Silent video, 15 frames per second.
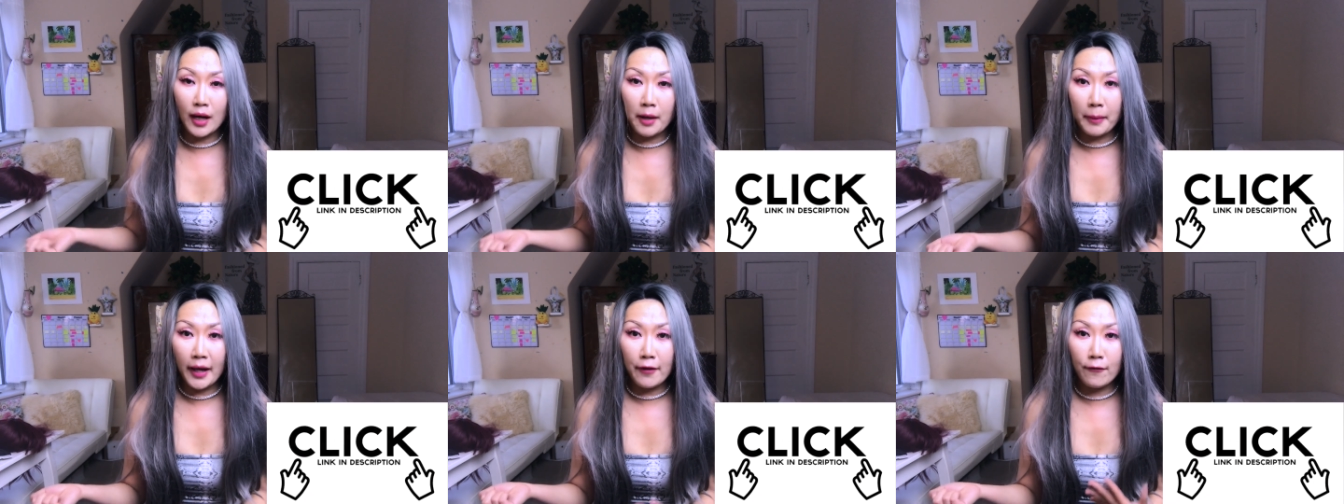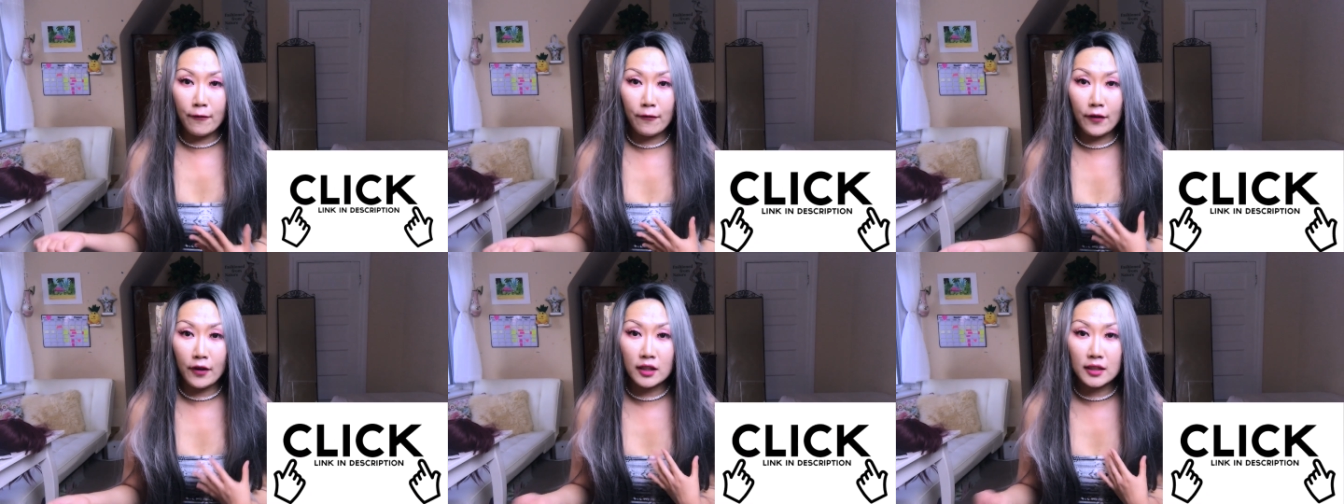are my
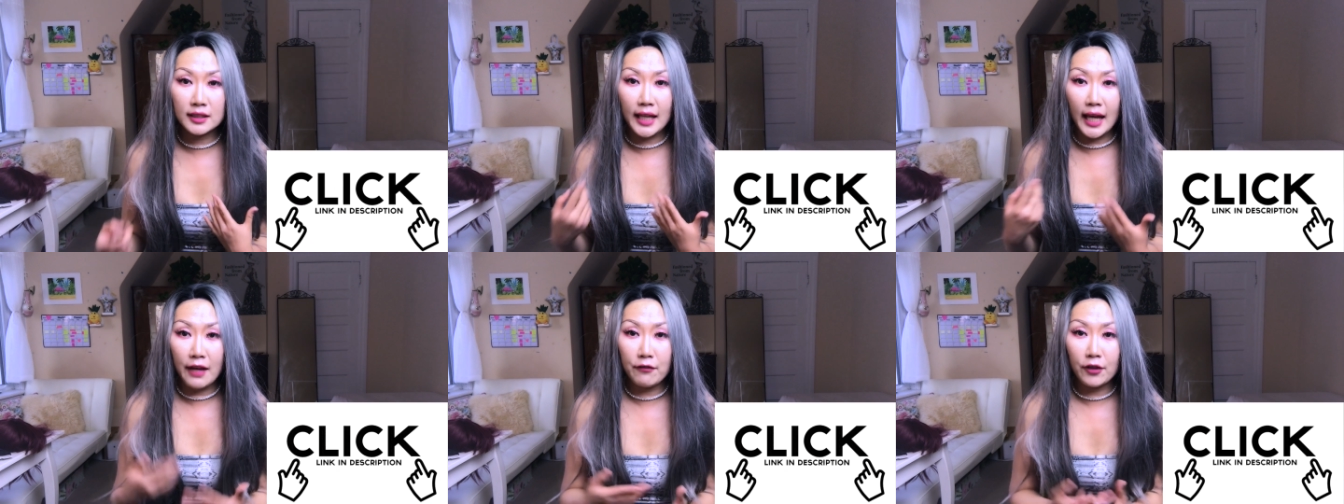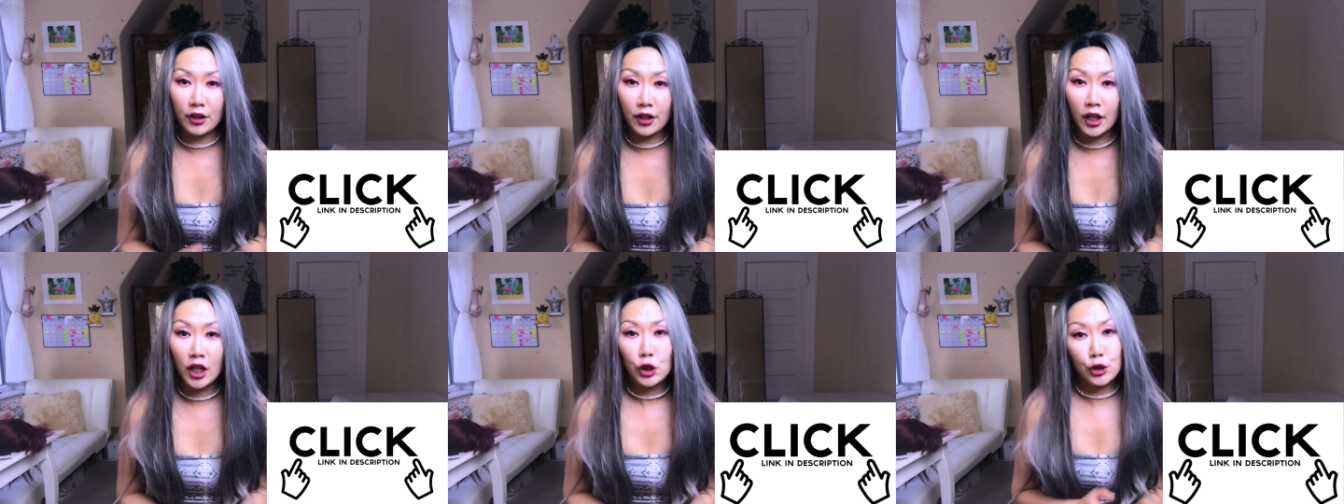first
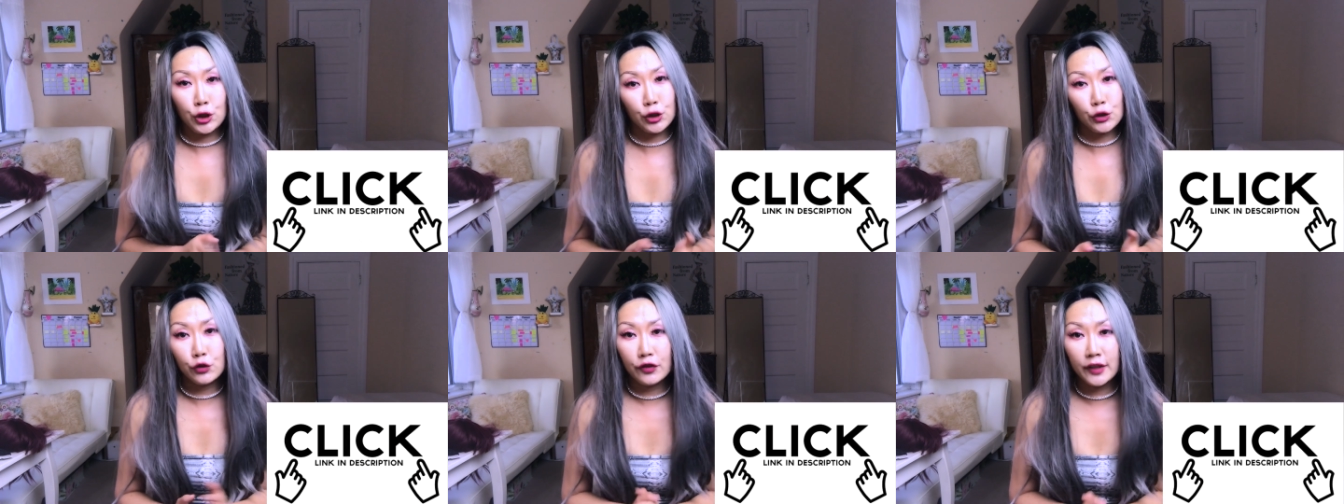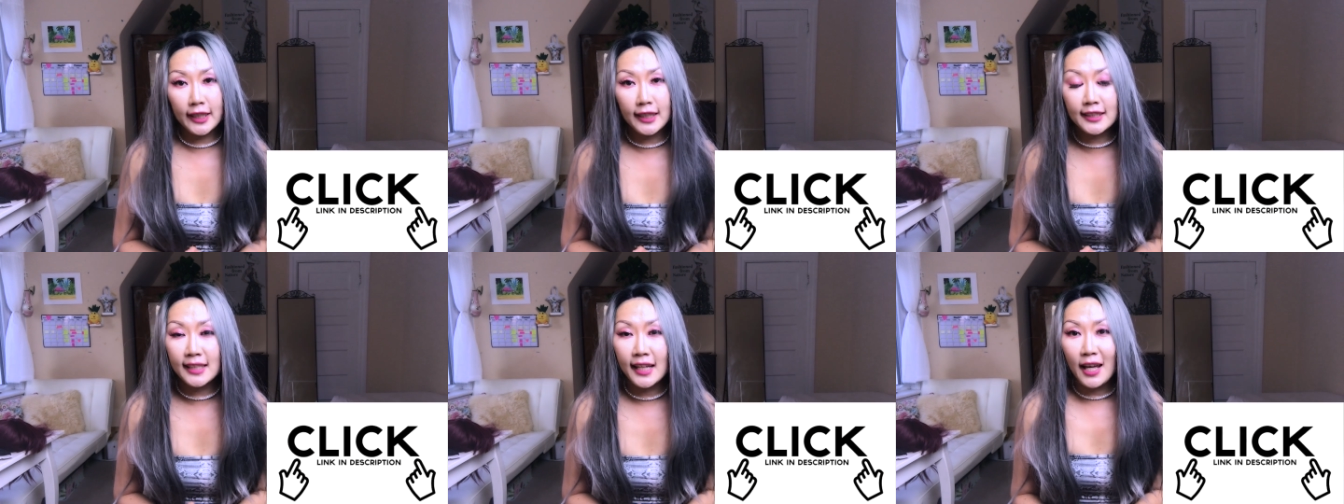ever 2
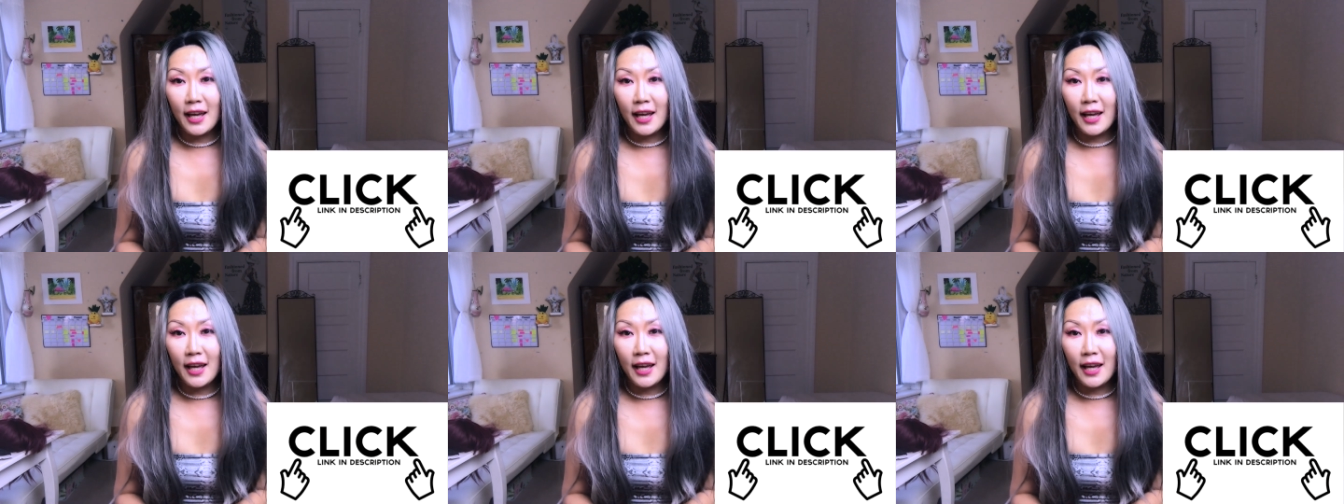wigs.